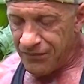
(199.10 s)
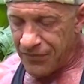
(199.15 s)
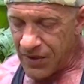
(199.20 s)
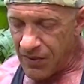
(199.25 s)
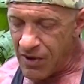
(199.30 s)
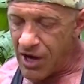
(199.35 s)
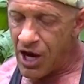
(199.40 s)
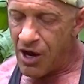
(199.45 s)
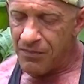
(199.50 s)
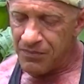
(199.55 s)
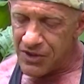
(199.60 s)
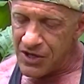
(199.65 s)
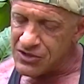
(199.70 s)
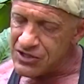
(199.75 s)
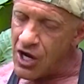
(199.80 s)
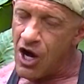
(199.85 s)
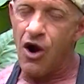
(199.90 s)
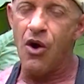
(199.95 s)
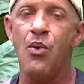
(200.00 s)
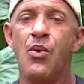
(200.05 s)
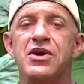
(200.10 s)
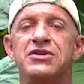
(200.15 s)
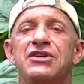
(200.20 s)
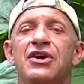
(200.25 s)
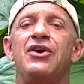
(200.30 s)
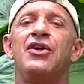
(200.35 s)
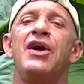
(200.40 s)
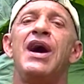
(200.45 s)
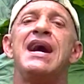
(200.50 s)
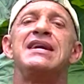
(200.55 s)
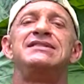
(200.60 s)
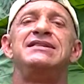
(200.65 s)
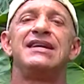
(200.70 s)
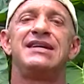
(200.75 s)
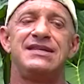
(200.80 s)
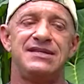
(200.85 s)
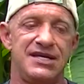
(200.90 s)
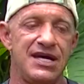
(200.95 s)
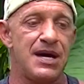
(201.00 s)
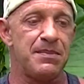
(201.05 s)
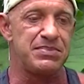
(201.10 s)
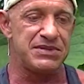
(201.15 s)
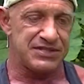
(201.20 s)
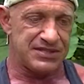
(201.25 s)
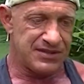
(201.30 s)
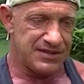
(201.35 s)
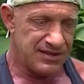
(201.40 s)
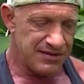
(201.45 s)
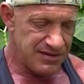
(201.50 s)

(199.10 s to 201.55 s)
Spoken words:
Well, there's always a classic dips.